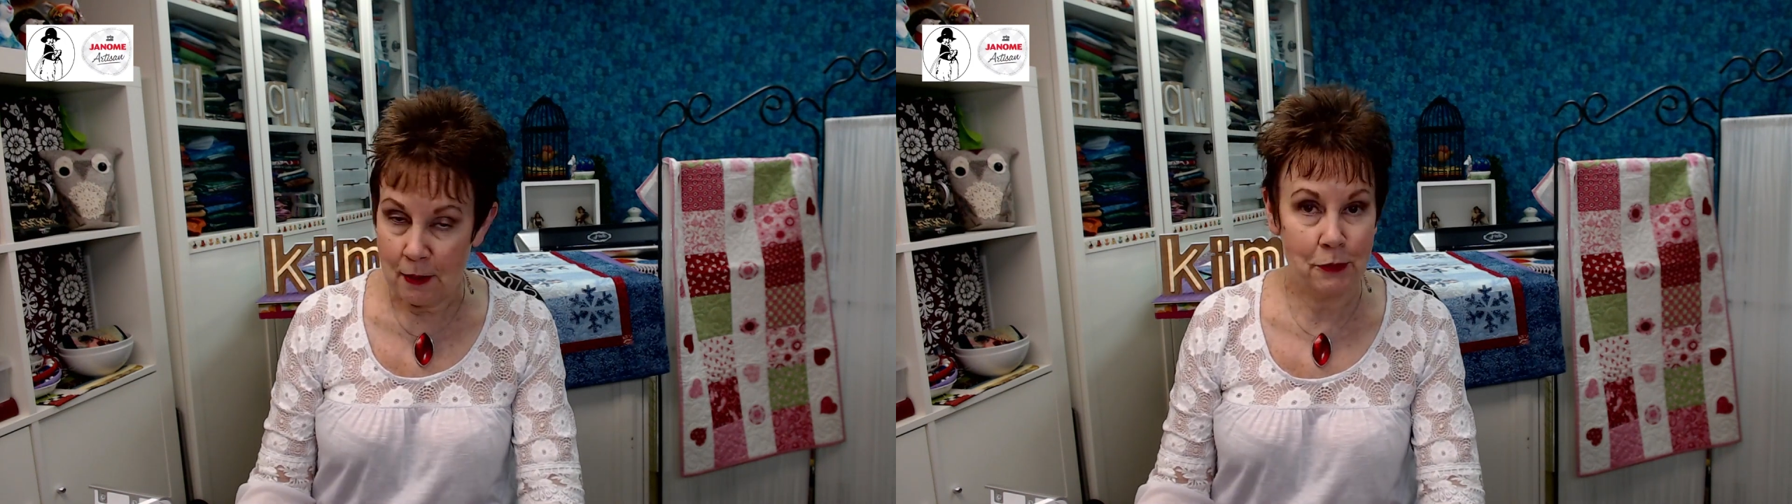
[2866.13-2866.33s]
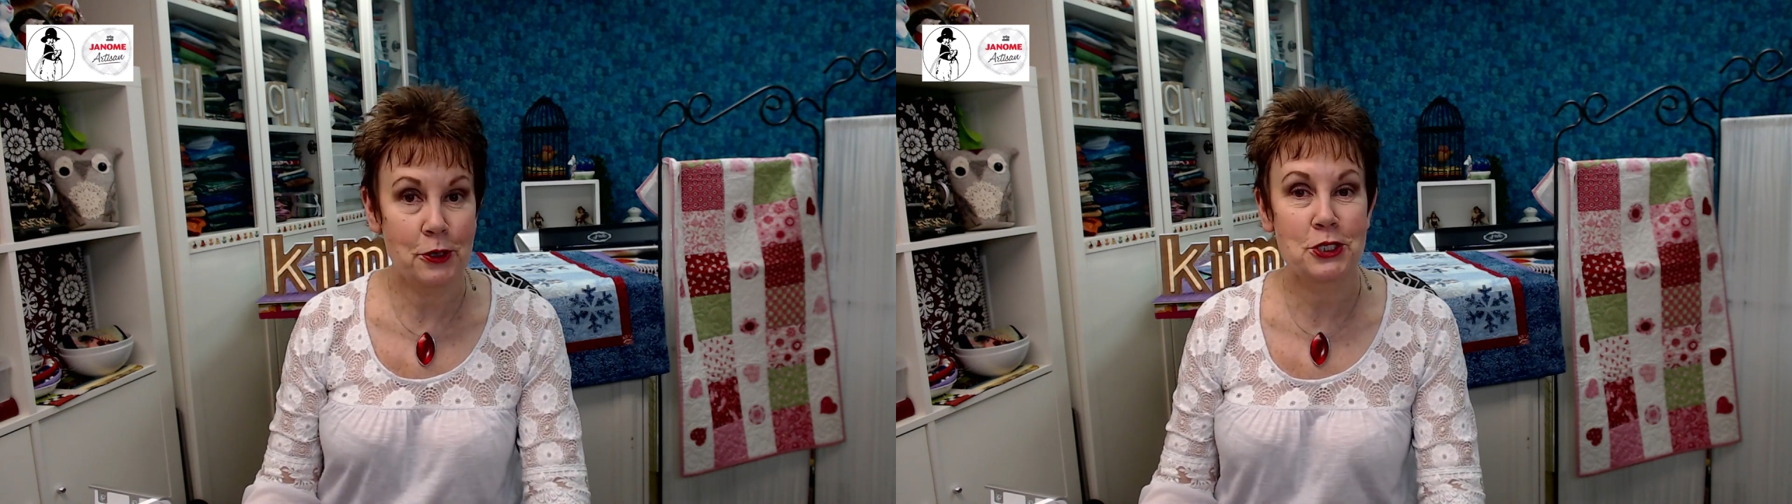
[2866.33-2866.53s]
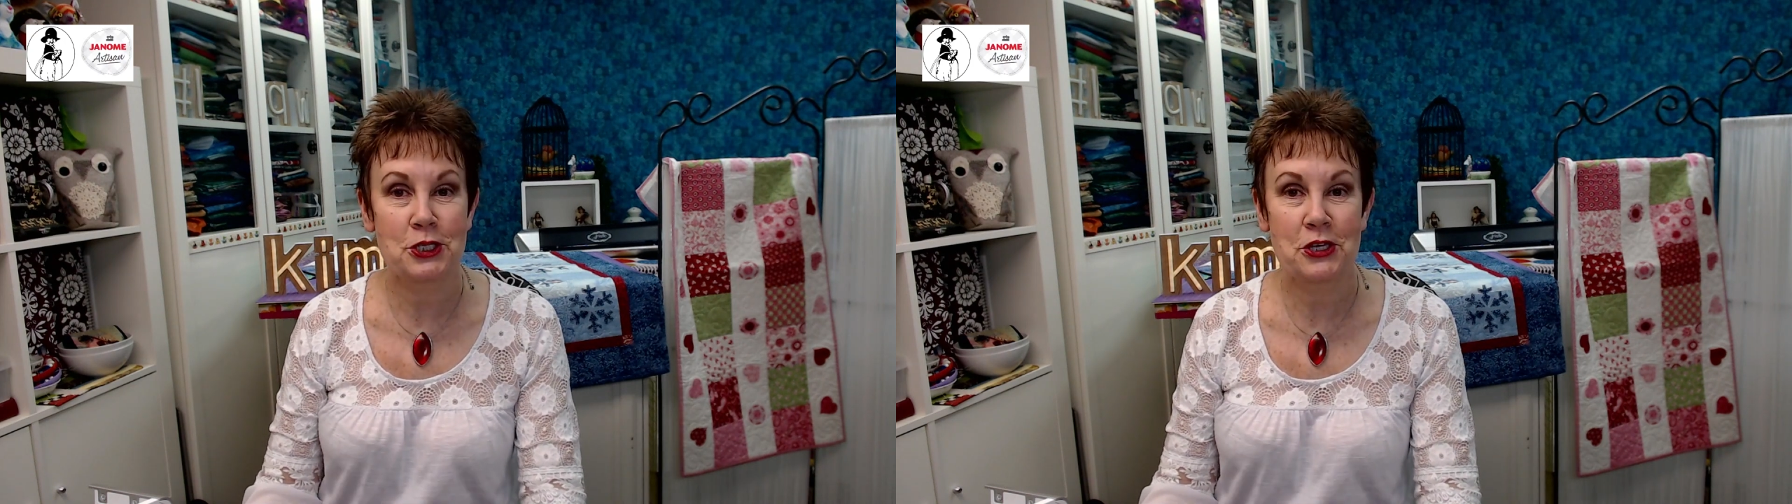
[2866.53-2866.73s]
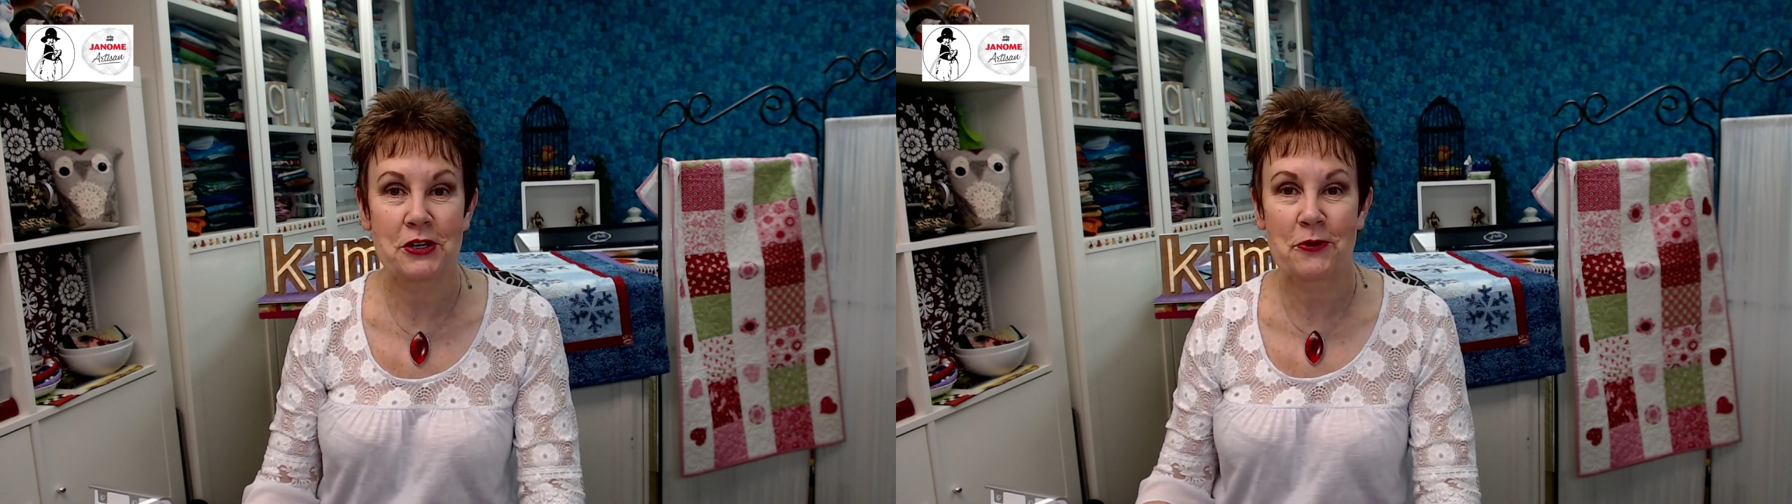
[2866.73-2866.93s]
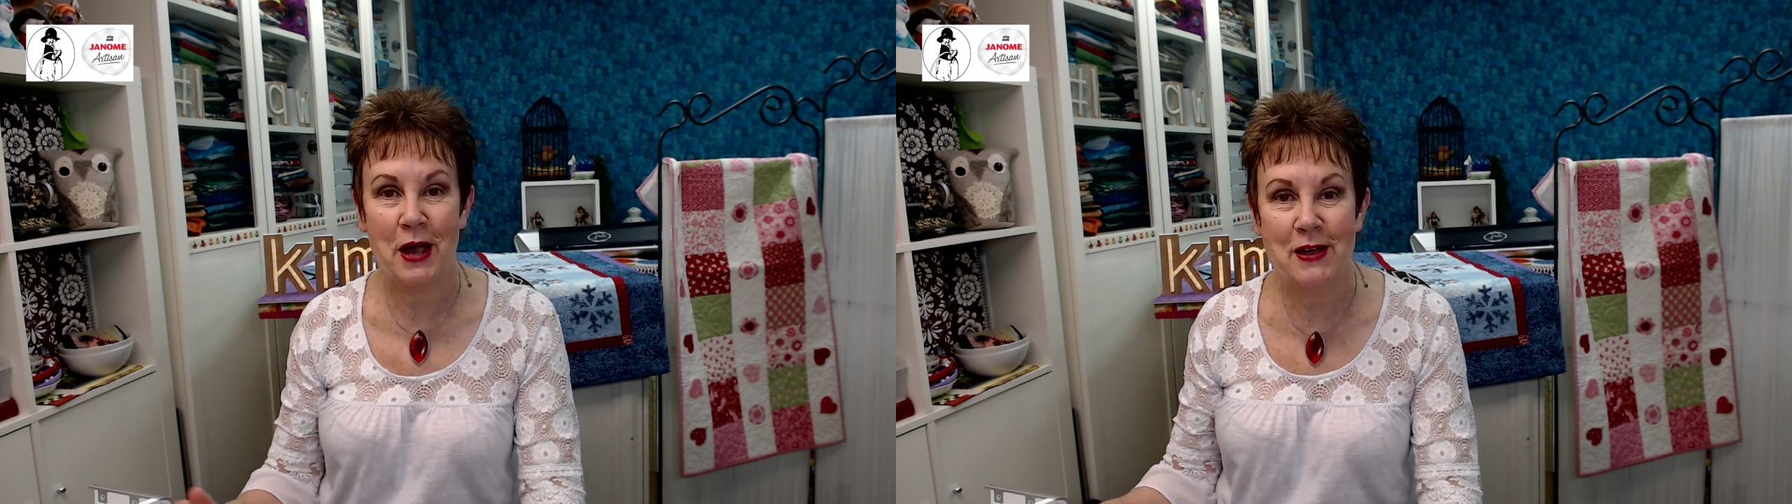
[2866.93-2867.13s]
push to the
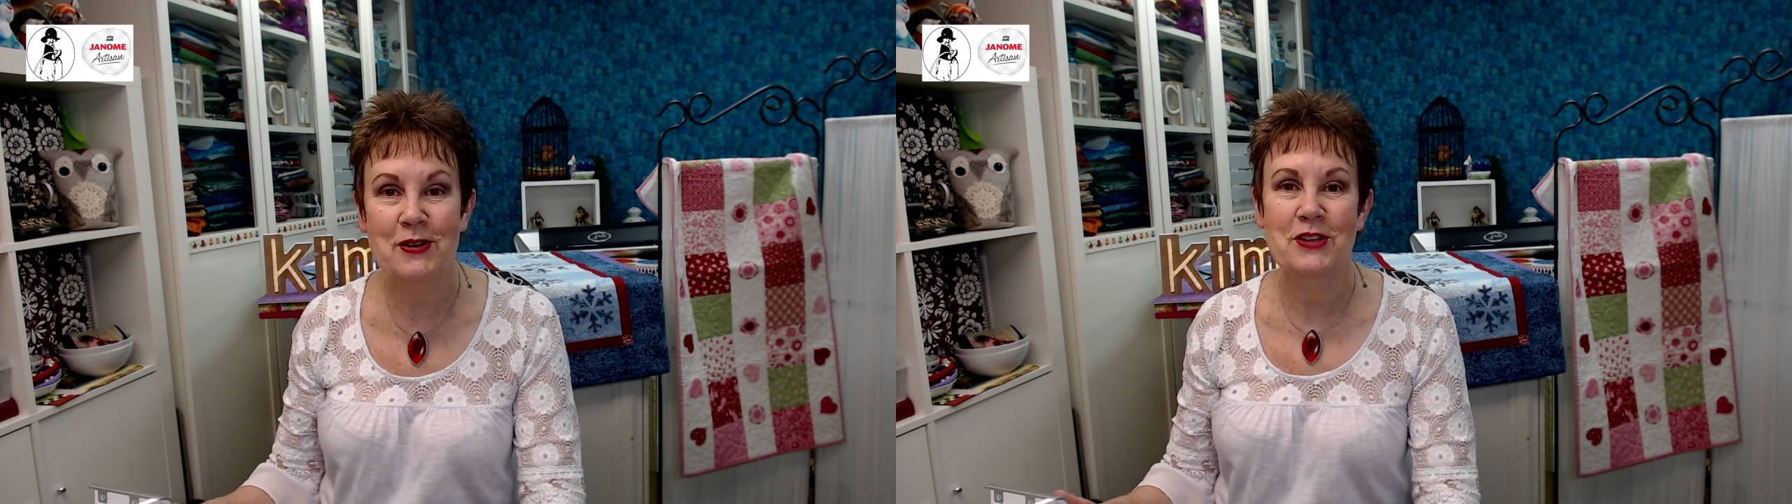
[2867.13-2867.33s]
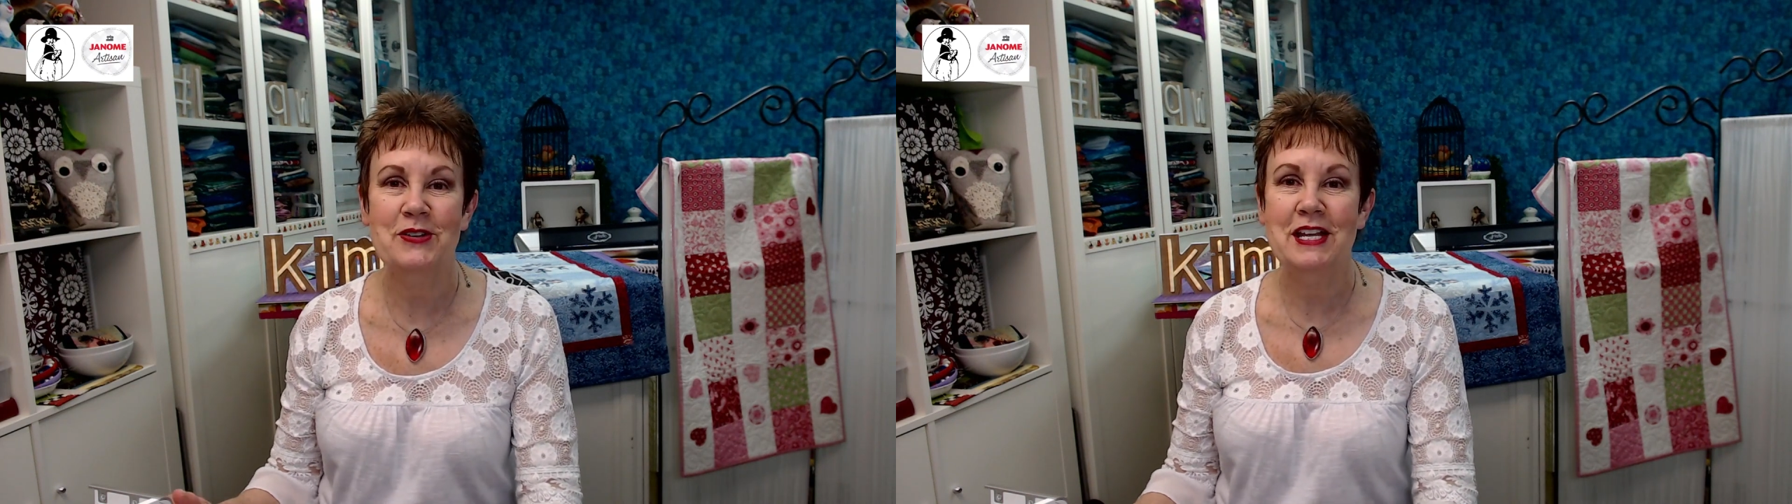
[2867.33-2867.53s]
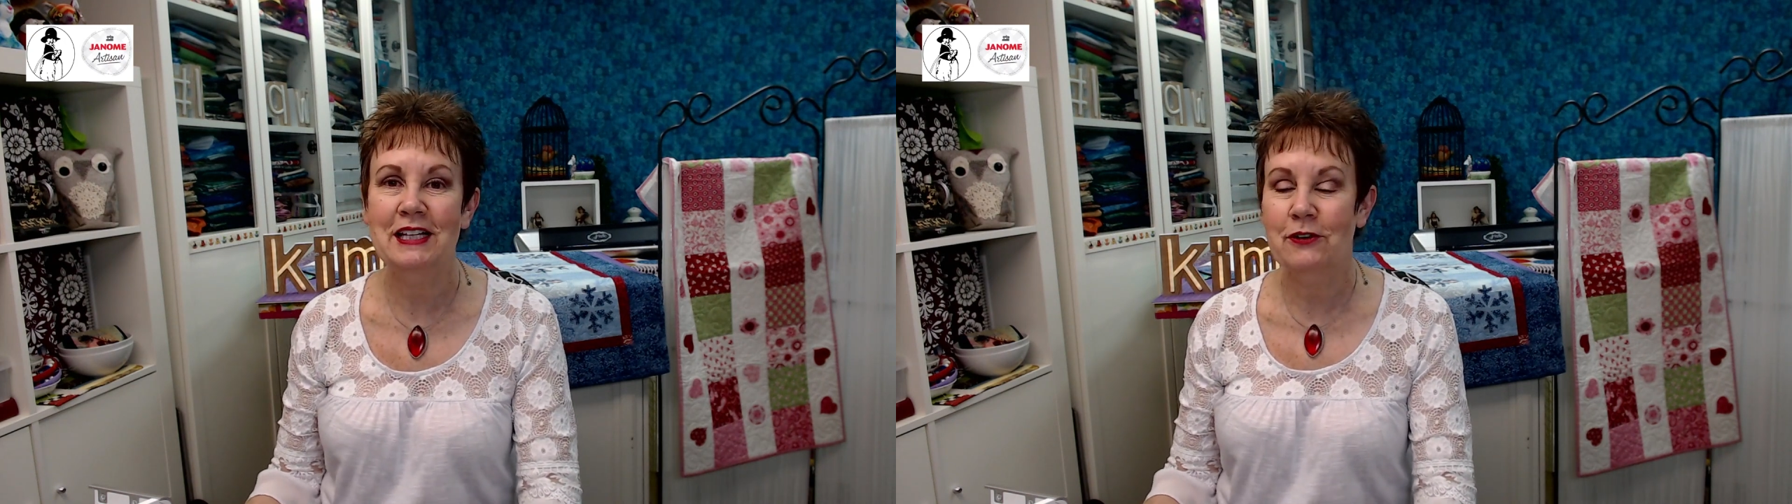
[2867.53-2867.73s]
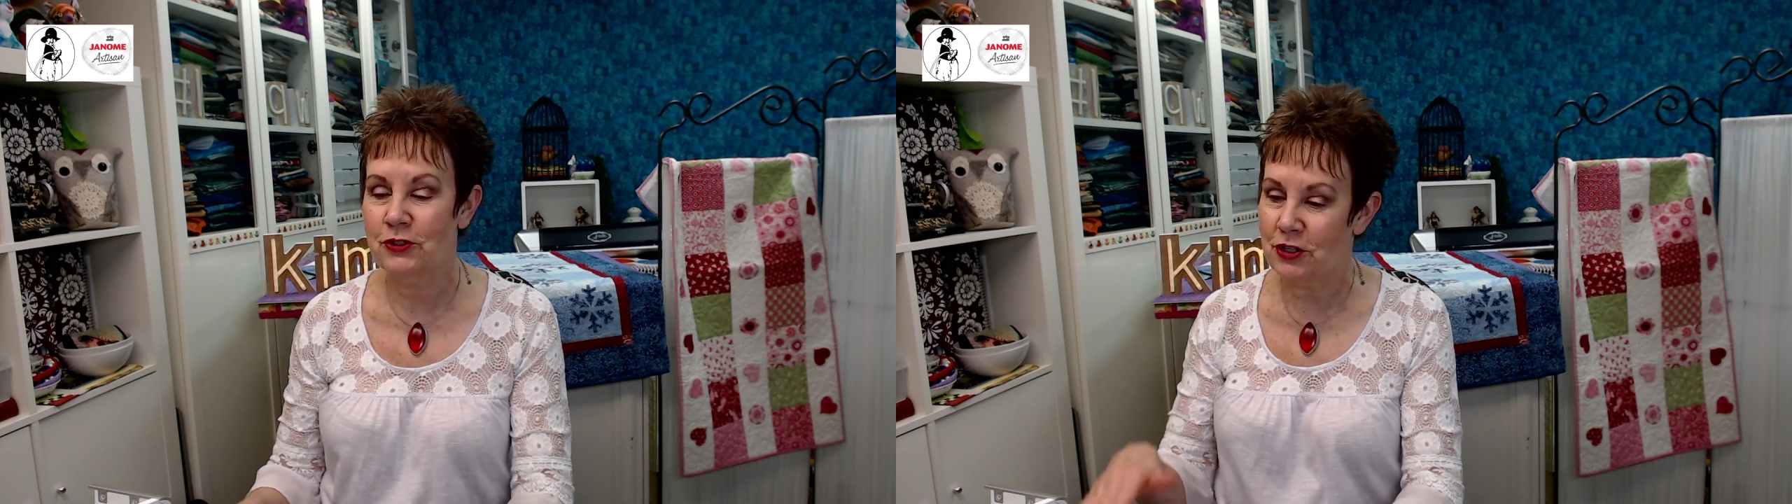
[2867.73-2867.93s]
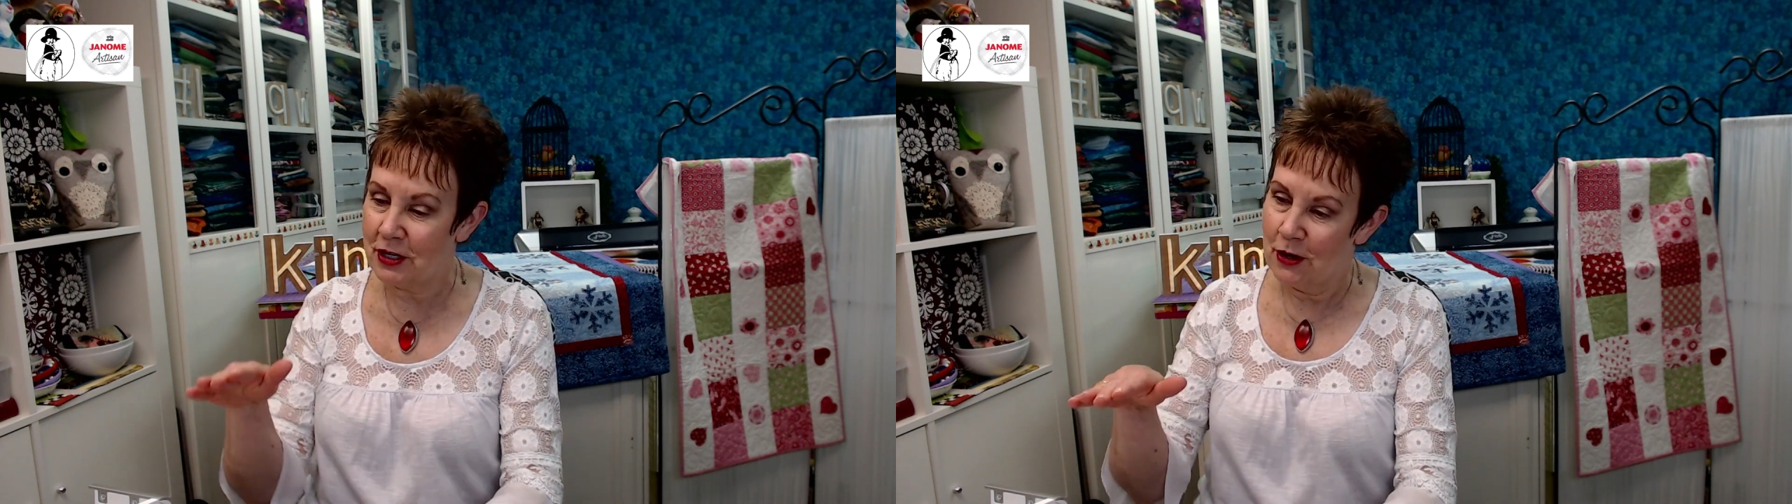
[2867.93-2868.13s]
right with your knee lifter,